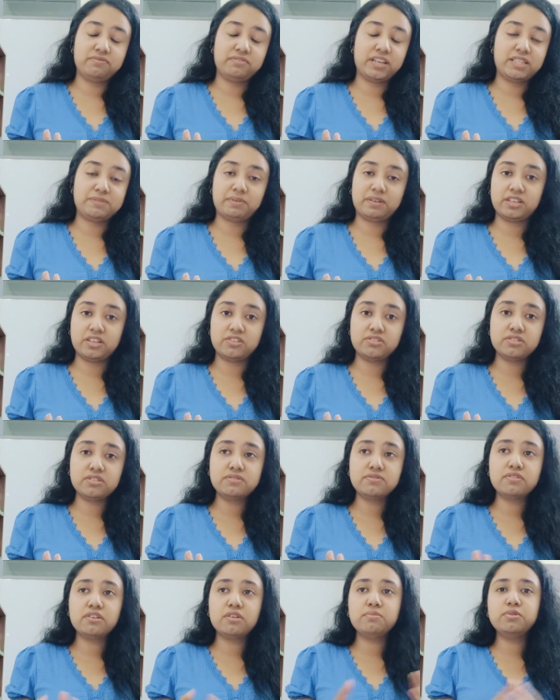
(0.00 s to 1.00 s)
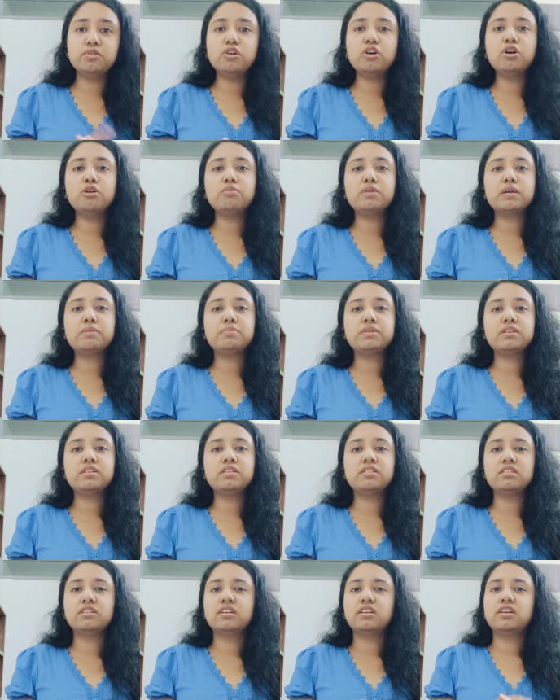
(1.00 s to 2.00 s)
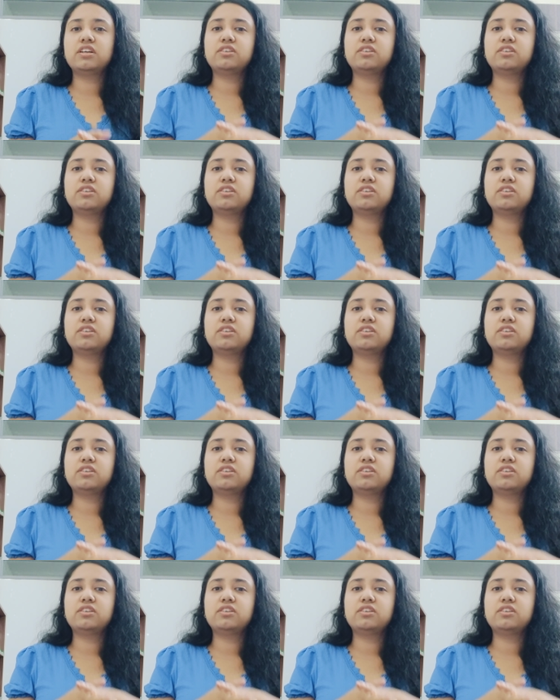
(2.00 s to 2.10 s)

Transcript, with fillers: expectations from you, or maybe